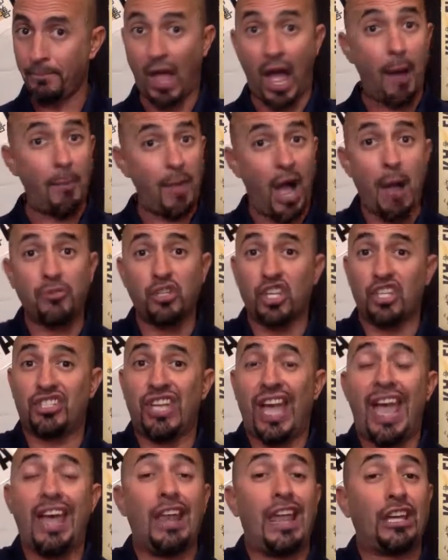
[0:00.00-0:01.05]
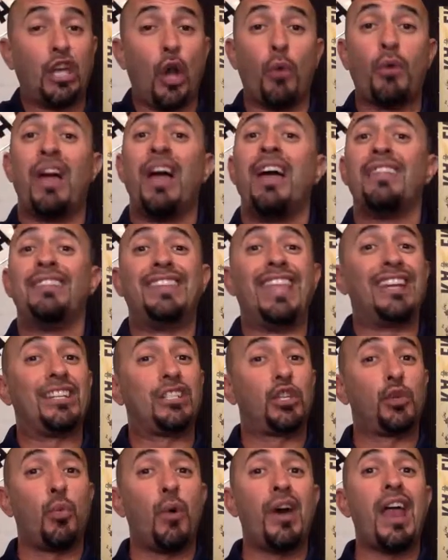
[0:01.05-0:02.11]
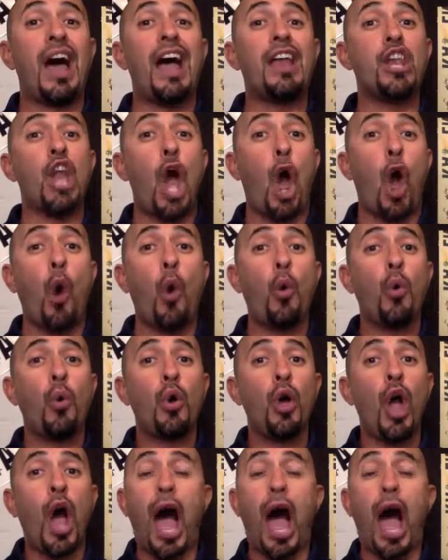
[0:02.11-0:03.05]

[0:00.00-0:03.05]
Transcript: I'm, I'm just saying, like, yo, this is what I know.